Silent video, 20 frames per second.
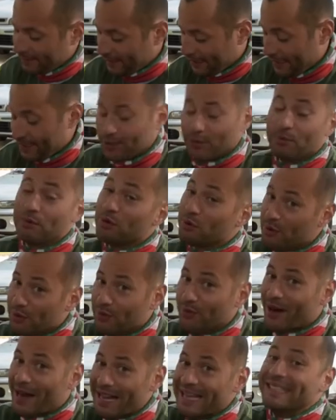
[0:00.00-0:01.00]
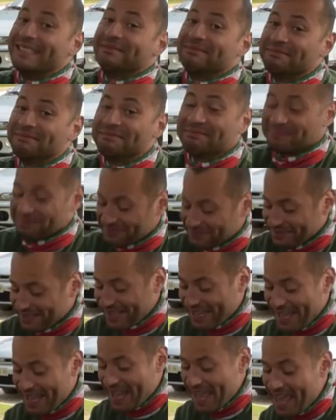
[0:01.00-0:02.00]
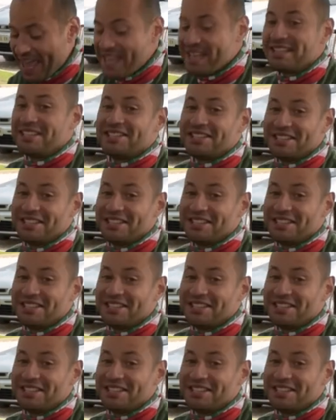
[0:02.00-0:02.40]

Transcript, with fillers: has to be with wine and